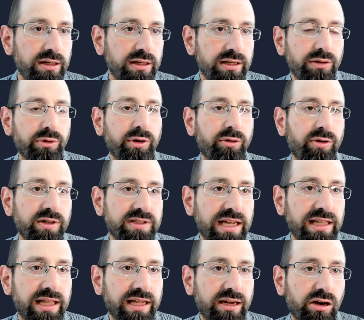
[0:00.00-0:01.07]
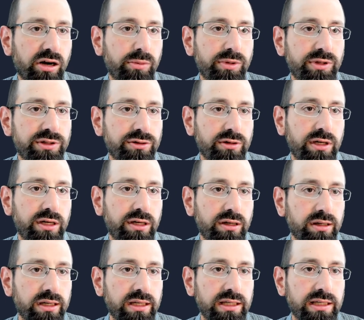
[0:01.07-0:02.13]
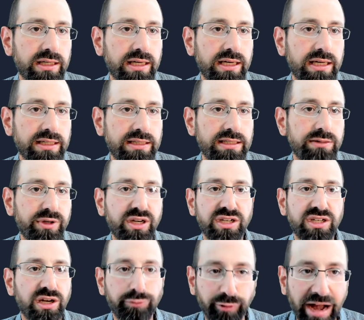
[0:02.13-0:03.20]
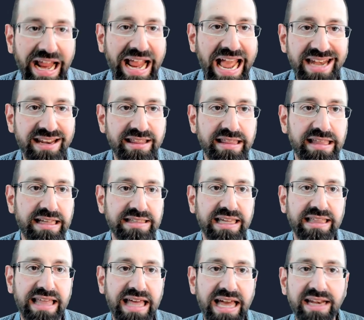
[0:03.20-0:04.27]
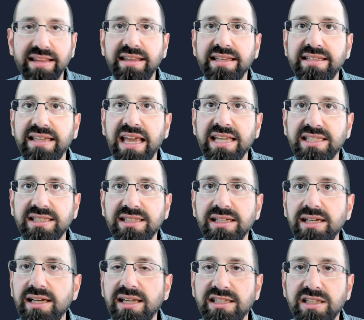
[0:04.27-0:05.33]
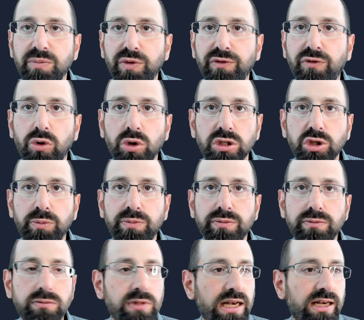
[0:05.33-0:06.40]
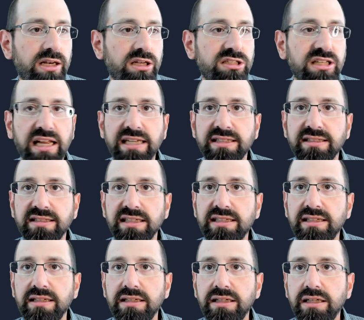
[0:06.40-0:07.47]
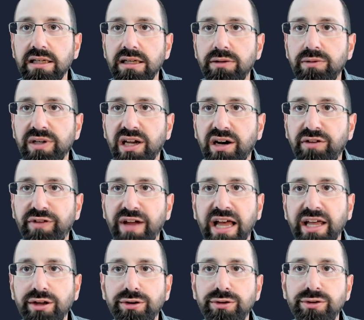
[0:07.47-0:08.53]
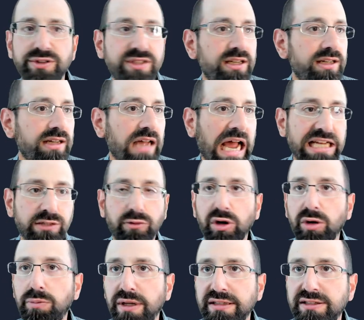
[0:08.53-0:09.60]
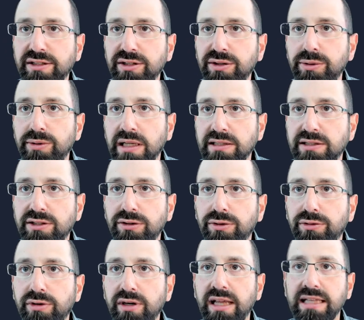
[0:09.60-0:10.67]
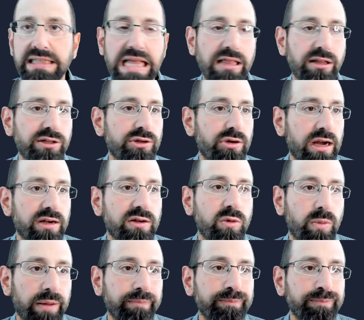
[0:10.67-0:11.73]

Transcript: What do you want to say? Like arbitrary init. We could have done rand and things like that. In this case, a simple for loop that initializes it. We get our values. I squared plus 2. That's 2, 3. That looks correct to me.